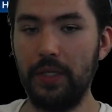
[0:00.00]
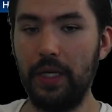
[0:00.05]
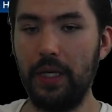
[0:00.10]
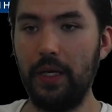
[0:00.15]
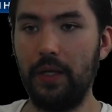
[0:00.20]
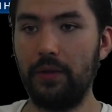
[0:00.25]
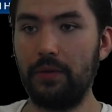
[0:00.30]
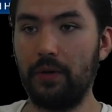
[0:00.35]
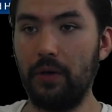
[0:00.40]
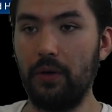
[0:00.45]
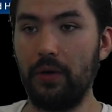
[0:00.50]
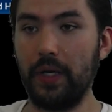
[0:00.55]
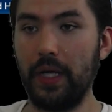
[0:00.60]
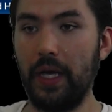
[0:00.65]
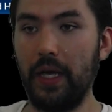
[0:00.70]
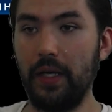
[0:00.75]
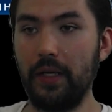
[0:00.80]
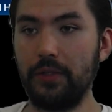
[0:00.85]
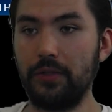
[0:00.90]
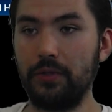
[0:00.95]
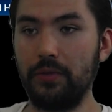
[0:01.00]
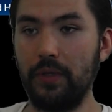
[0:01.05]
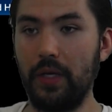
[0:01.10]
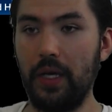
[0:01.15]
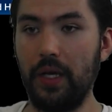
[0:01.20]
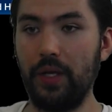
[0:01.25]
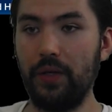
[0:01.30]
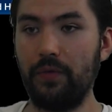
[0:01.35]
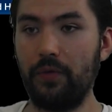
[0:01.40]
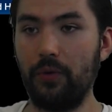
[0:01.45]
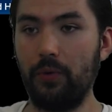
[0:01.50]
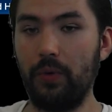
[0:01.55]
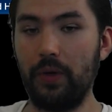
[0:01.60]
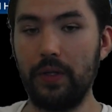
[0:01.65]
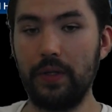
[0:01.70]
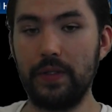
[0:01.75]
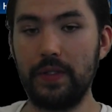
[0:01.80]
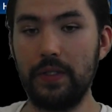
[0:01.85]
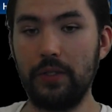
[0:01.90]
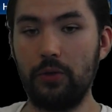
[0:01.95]
throw in a Hatronade for one of
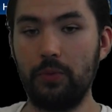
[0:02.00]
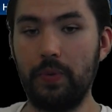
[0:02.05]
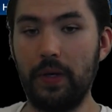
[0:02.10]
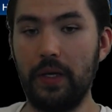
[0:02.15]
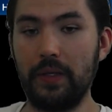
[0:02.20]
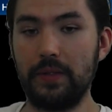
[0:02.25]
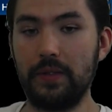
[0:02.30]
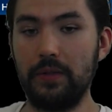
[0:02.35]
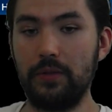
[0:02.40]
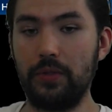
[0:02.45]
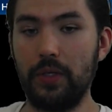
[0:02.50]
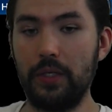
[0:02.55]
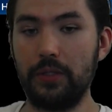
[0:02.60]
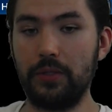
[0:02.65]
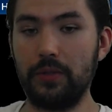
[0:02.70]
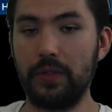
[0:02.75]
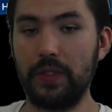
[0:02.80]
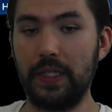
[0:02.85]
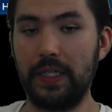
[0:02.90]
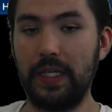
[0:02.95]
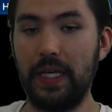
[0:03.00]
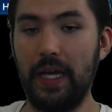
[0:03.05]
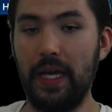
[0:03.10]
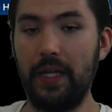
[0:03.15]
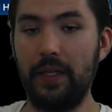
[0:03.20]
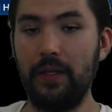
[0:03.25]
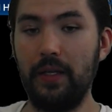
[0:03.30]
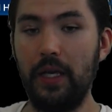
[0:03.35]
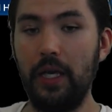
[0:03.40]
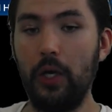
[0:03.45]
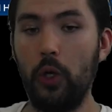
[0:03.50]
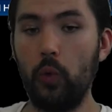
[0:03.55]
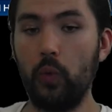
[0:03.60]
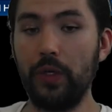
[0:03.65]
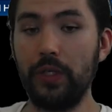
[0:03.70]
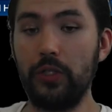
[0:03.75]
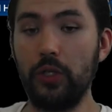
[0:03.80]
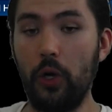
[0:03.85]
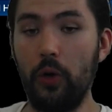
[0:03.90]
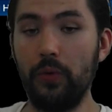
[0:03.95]
the Secret Pass to Treasures. Again, we
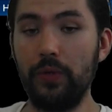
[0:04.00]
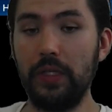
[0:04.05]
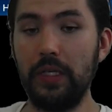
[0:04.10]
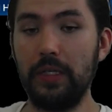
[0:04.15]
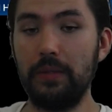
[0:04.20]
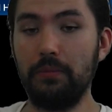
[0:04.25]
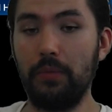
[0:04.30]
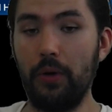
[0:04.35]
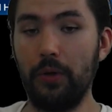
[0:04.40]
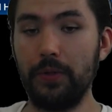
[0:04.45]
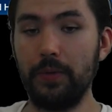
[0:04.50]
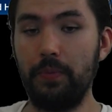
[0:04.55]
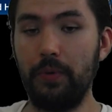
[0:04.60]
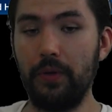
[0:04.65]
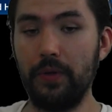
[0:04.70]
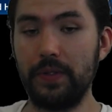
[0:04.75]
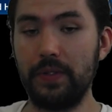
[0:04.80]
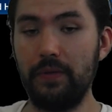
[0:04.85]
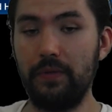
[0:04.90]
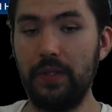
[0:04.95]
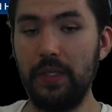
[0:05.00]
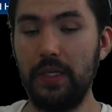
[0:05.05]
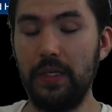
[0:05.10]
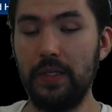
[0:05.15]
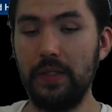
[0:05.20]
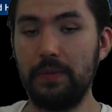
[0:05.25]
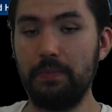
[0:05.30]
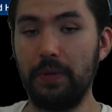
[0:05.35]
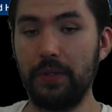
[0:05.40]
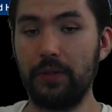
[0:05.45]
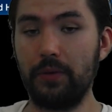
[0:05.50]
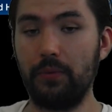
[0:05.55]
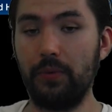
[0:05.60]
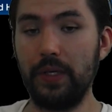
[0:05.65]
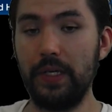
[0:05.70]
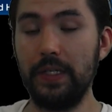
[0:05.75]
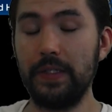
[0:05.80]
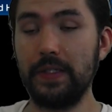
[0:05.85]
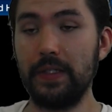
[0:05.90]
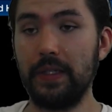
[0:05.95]
don't need multiples of these, but the
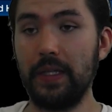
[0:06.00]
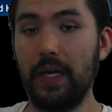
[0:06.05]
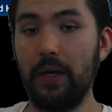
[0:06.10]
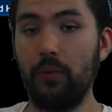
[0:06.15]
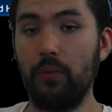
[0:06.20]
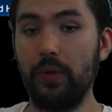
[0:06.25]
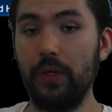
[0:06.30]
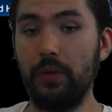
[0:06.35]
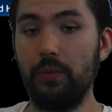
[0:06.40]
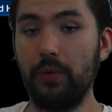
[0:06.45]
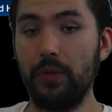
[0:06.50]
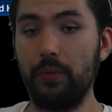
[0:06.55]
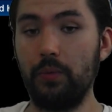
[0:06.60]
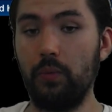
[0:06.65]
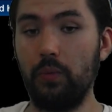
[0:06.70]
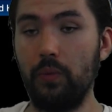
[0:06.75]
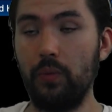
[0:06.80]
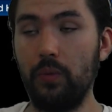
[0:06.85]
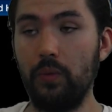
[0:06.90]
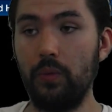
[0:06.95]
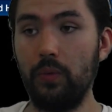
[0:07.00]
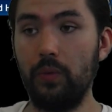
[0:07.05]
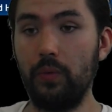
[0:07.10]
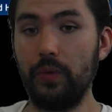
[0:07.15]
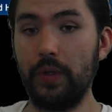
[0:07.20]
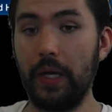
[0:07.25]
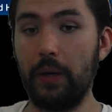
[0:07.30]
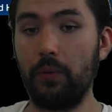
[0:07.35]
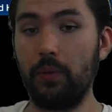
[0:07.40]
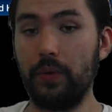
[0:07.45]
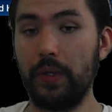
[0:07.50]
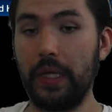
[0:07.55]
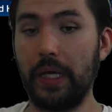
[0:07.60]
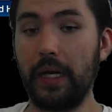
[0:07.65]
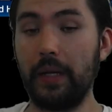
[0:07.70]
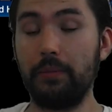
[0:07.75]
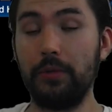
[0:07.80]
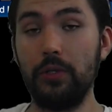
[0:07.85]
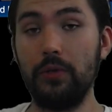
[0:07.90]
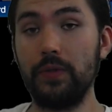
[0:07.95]
reason that we would that
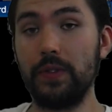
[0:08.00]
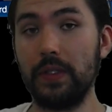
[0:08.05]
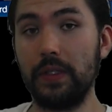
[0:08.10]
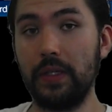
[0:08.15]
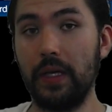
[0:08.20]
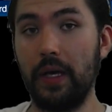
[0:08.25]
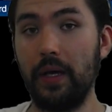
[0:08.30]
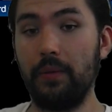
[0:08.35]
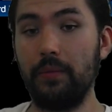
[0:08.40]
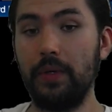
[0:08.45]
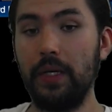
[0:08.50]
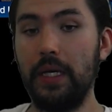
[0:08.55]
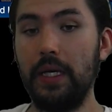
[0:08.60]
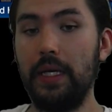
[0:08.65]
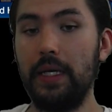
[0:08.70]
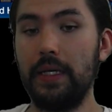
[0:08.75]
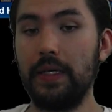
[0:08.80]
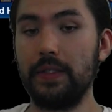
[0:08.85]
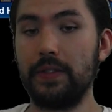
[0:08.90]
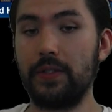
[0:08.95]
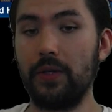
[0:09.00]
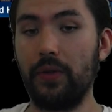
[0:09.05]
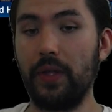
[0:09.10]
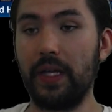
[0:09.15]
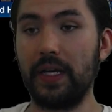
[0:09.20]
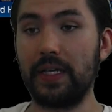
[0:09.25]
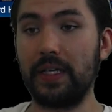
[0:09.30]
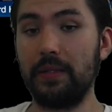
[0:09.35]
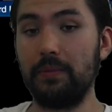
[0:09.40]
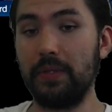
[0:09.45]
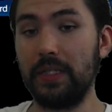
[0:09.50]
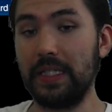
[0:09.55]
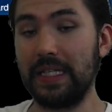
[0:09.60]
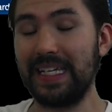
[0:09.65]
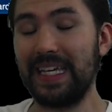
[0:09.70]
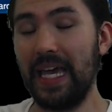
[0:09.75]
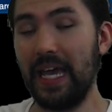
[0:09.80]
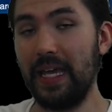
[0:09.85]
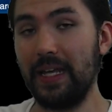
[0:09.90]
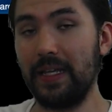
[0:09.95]
I'm using them is so that it can be
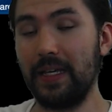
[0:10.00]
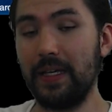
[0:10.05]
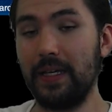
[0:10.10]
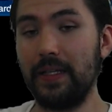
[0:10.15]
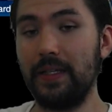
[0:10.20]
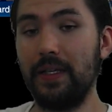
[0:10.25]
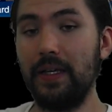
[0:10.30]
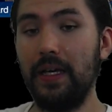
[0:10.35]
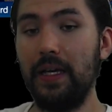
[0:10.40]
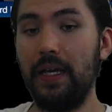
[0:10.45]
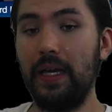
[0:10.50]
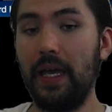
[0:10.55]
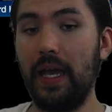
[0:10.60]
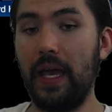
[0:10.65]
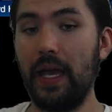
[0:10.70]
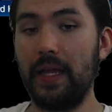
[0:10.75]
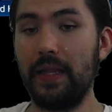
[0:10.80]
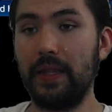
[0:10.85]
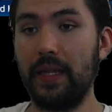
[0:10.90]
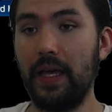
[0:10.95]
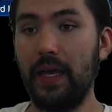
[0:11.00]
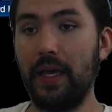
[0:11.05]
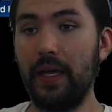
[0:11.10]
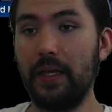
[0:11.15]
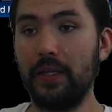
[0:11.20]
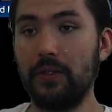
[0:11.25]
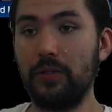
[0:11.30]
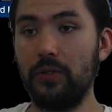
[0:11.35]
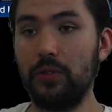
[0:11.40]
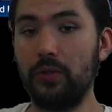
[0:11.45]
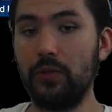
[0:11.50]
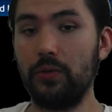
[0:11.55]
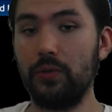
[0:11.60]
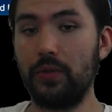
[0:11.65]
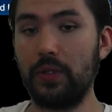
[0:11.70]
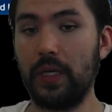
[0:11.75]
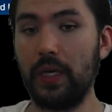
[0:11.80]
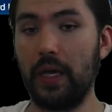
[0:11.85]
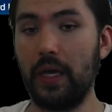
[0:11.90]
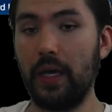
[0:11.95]
negated, and then you
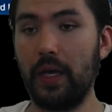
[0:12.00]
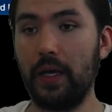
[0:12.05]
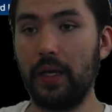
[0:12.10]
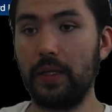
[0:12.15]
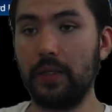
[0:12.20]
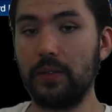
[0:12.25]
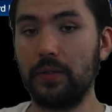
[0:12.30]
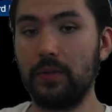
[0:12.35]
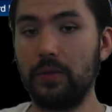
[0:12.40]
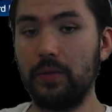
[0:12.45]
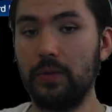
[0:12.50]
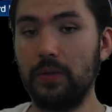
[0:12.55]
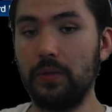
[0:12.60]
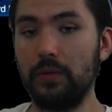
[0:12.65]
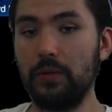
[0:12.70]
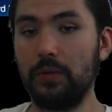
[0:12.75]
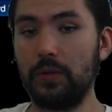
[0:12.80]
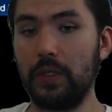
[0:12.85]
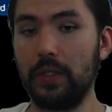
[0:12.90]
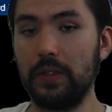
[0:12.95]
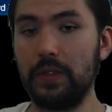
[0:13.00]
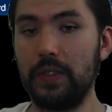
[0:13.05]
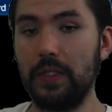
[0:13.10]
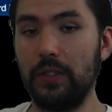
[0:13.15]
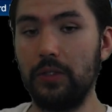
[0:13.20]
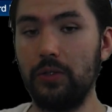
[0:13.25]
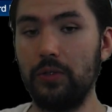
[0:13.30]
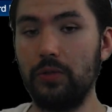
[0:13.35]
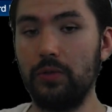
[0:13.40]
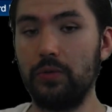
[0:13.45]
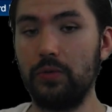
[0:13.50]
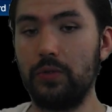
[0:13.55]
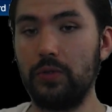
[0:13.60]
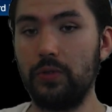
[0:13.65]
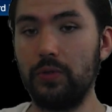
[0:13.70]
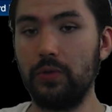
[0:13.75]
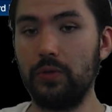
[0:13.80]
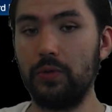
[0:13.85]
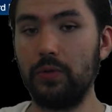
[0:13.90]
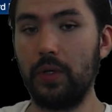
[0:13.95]
can continue
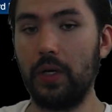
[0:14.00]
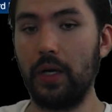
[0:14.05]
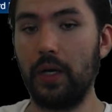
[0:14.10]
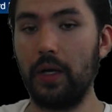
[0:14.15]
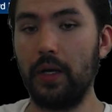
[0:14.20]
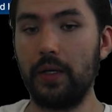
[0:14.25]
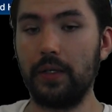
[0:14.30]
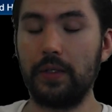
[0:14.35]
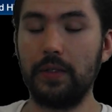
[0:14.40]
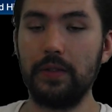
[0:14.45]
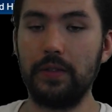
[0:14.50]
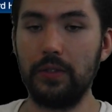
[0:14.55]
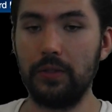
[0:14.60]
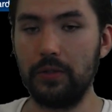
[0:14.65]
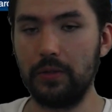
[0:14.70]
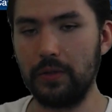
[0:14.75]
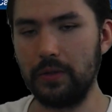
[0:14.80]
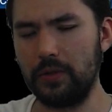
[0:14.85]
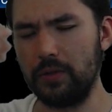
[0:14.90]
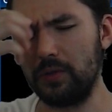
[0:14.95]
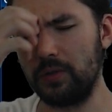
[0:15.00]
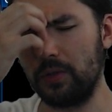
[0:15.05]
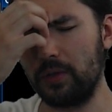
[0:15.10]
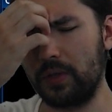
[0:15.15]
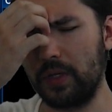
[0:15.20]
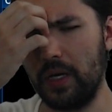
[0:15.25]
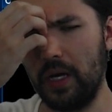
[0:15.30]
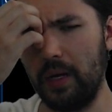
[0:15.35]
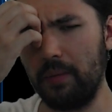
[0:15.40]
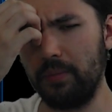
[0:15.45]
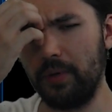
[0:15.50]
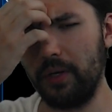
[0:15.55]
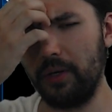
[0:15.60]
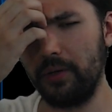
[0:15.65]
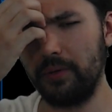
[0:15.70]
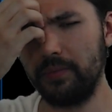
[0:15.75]
to do your combo.